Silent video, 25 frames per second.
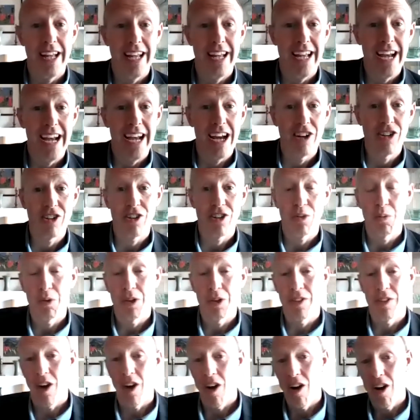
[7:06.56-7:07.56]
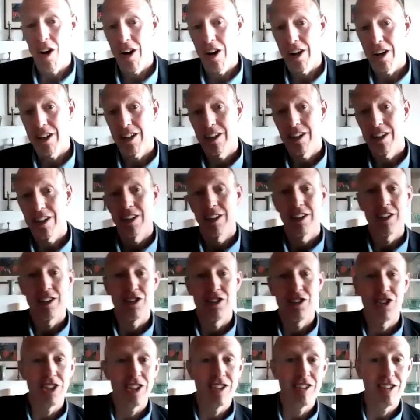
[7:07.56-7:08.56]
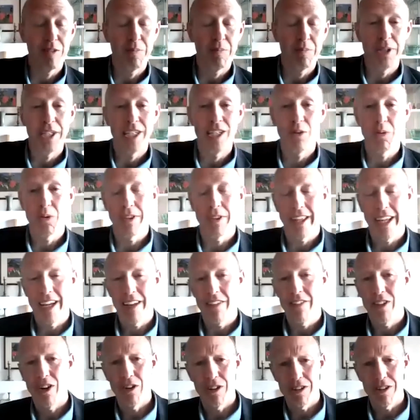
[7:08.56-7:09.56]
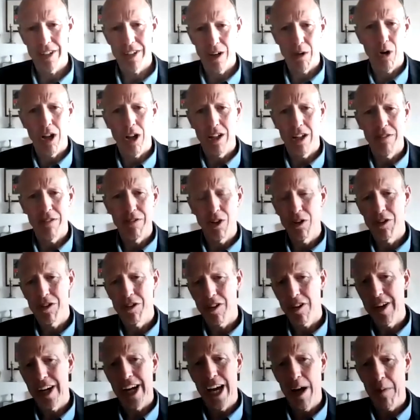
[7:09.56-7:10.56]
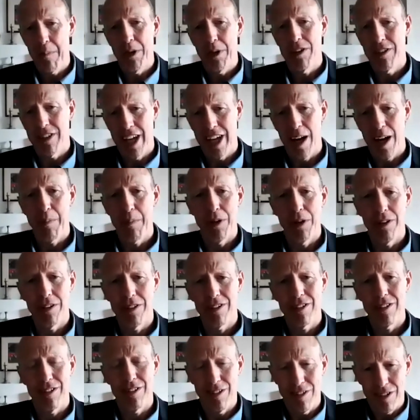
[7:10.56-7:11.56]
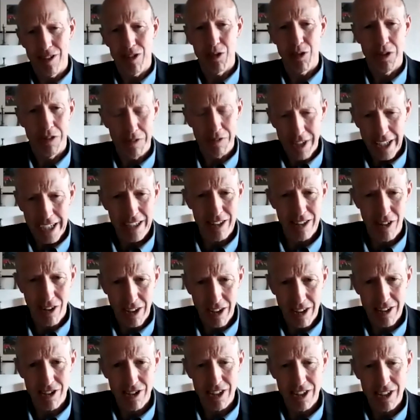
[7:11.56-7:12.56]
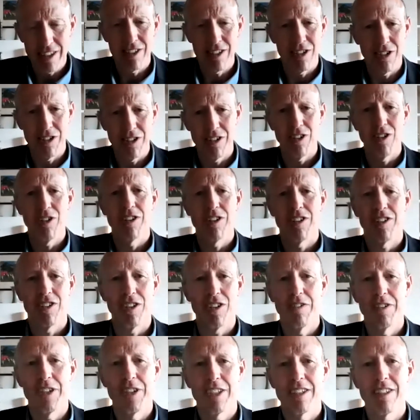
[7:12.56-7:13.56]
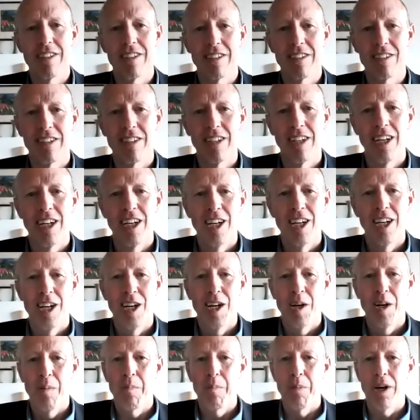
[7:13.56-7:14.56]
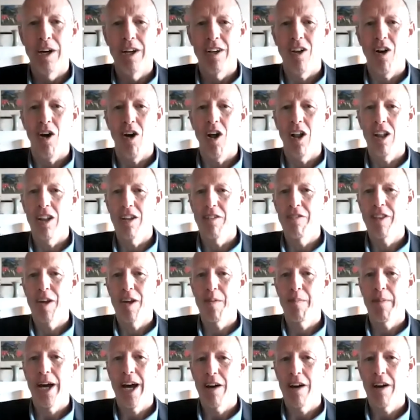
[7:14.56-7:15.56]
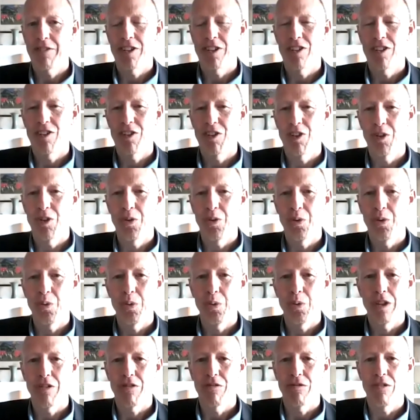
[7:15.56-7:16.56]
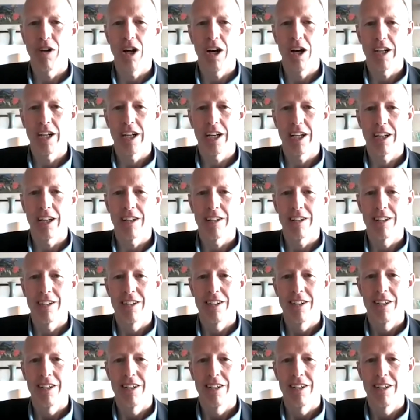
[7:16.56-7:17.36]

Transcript: Azure with Arc, GCP with Anthos. Now, all of those aren't apples to apples sort of technologies or services, but all of them have to do with running